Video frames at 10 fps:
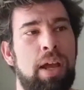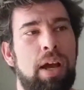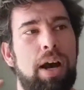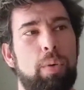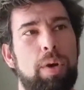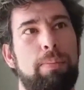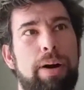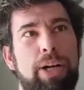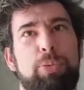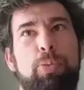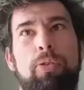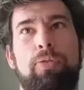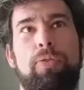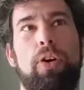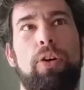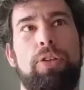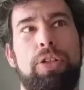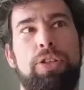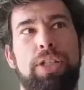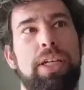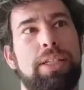I would much prefer to see